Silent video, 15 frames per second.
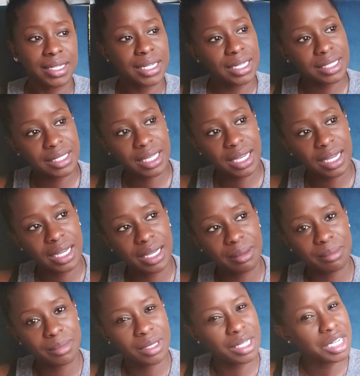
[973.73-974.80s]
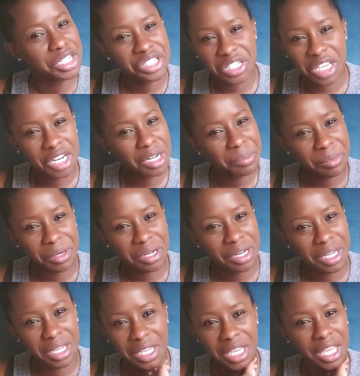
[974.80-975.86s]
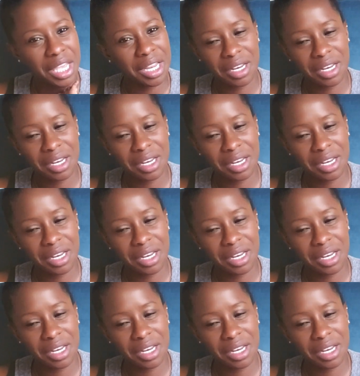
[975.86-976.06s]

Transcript: daytime. He doesn't get up in the night.